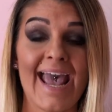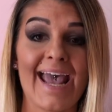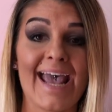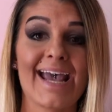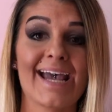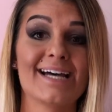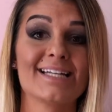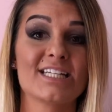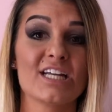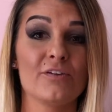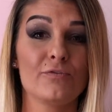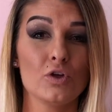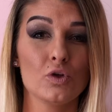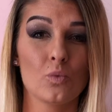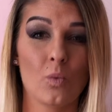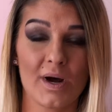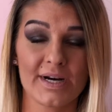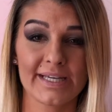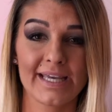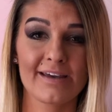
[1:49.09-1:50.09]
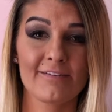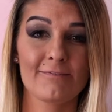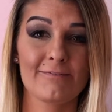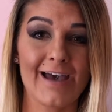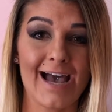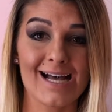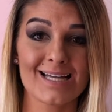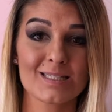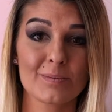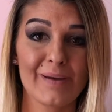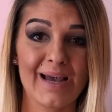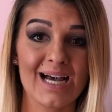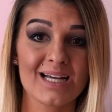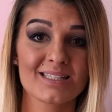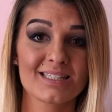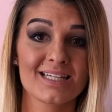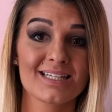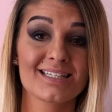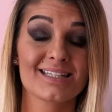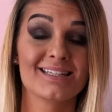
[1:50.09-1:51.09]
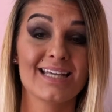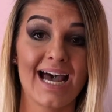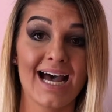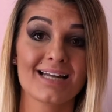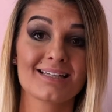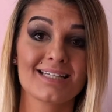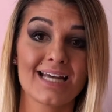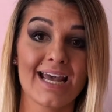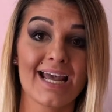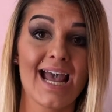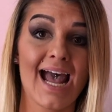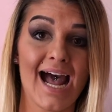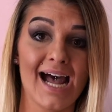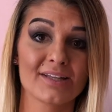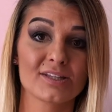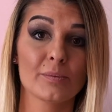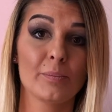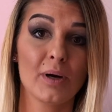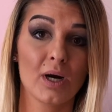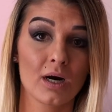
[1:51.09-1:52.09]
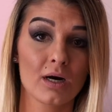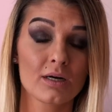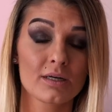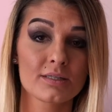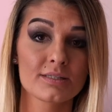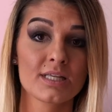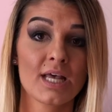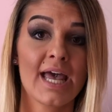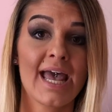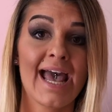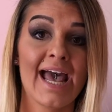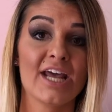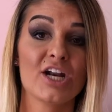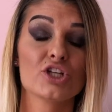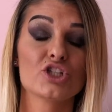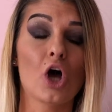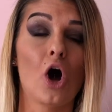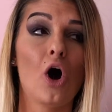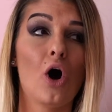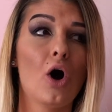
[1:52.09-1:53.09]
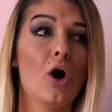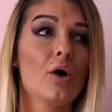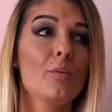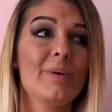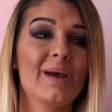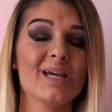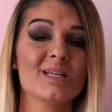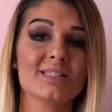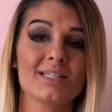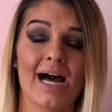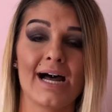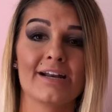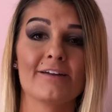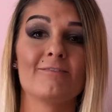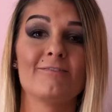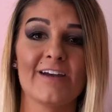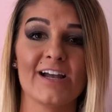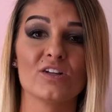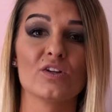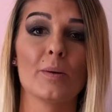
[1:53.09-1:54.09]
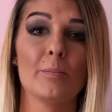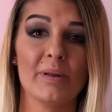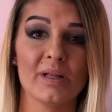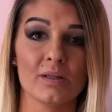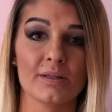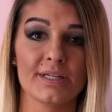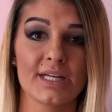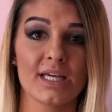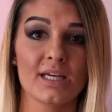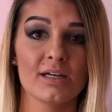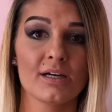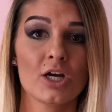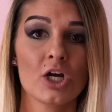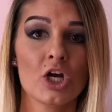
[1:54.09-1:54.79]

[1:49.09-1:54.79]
And if you want to get FastPasses that day at the parks, it is all based on availability.